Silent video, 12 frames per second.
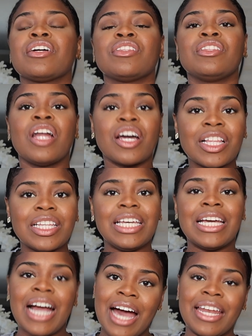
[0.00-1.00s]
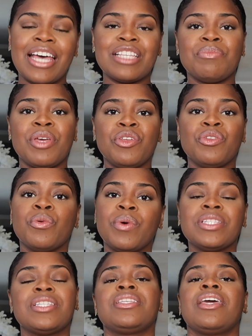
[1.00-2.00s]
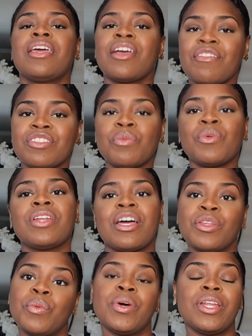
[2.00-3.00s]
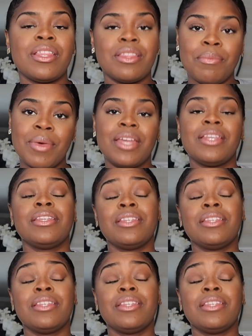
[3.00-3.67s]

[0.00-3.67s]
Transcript: luckily God has made you the one to take care of someone, not the one in the bed